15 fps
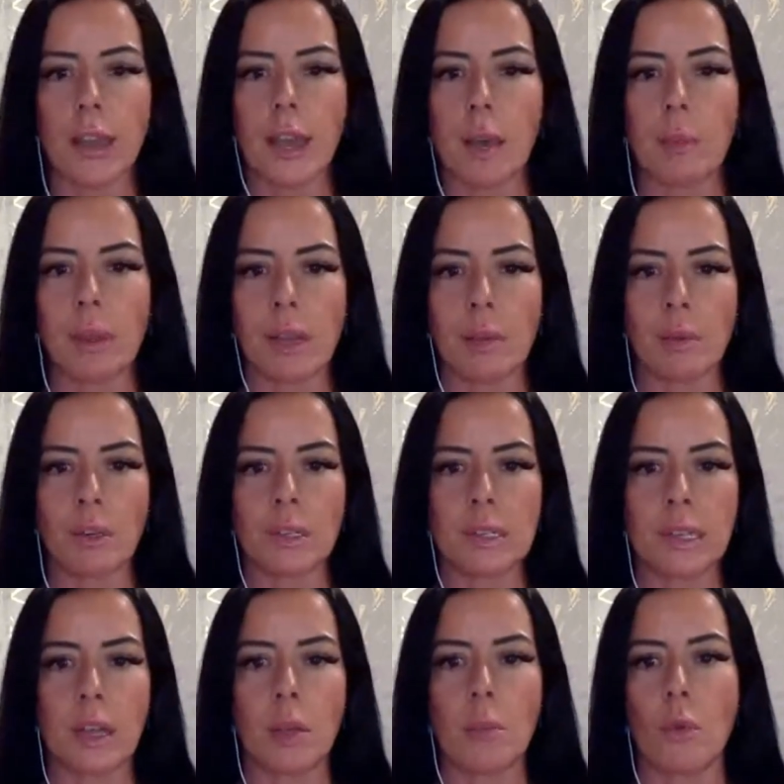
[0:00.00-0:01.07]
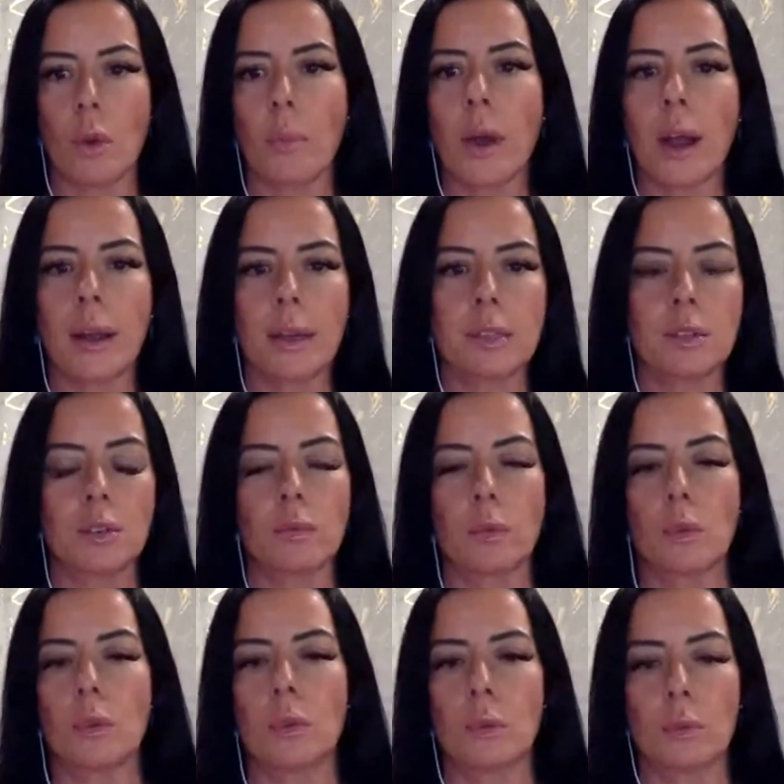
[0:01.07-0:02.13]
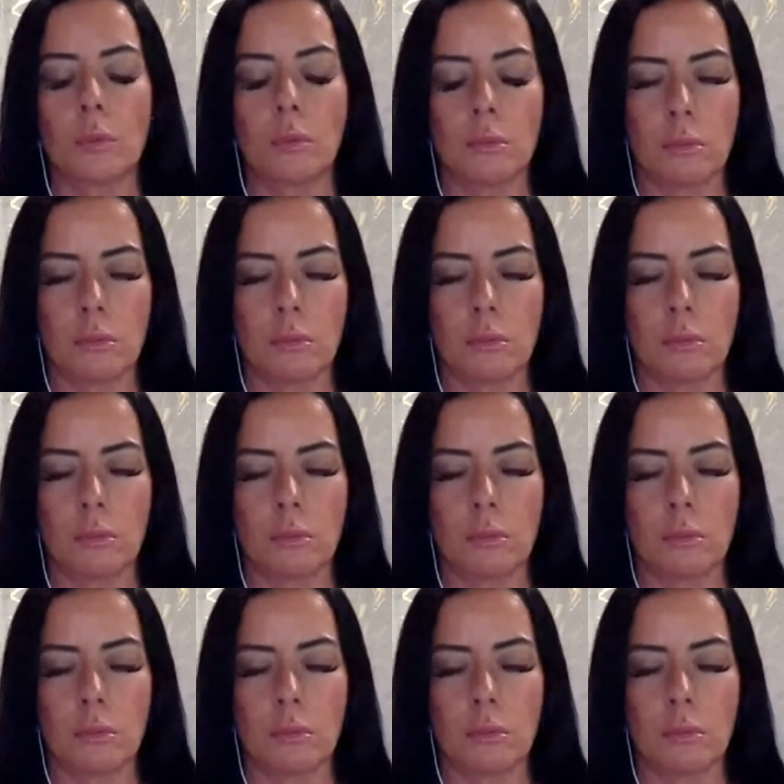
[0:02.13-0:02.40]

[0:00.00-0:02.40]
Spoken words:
MLMers sell more products and enroll